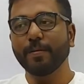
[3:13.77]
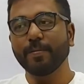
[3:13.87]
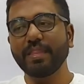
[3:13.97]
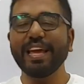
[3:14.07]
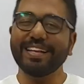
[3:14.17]

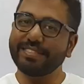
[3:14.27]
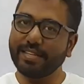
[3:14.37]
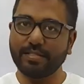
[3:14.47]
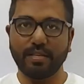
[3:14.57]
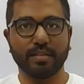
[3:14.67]
The answer
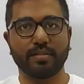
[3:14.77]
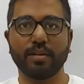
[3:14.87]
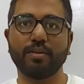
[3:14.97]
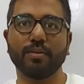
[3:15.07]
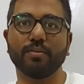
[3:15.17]
is yes
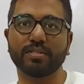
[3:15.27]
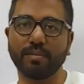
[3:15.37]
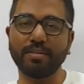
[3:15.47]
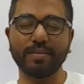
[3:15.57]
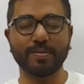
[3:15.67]
and no.
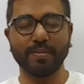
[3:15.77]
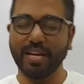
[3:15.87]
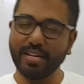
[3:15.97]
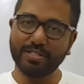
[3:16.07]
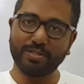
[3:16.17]
Sometimes
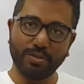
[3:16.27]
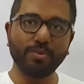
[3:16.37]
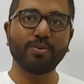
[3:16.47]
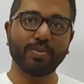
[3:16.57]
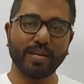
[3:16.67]
planets
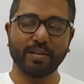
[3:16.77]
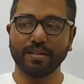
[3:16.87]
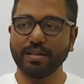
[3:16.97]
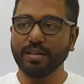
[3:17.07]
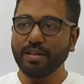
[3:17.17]
do twinkle.
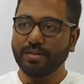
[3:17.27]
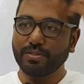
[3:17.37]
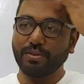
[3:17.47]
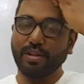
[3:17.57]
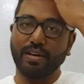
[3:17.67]

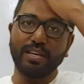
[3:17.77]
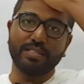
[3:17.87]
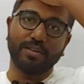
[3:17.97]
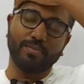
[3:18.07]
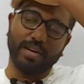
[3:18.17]
So the
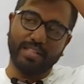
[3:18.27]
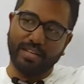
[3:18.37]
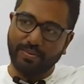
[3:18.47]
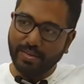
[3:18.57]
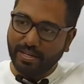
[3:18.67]
reason why they
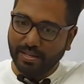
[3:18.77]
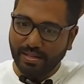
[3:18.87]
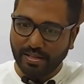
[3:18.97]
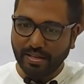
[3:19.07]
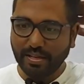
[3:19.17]

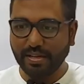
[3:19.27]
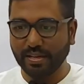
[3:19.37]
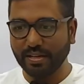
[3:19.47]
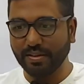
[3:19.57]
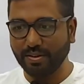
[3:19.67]
twinkle
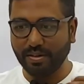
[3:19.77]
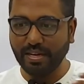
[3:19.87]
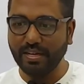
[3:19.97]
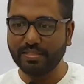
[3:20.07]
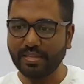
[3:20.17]
or
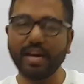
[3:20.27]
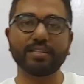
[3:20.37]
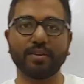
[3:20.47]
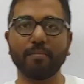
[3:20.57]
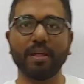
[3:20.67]
any
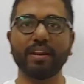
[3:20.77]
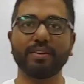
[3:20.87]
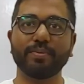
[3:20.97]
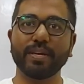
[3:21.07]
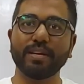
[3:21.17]
stars or
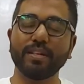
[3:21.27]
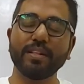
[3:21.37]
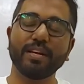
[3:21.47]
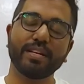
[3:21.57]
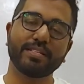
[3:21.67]
planet
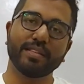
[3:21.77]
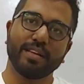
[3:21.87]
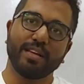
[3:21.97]
twinkle is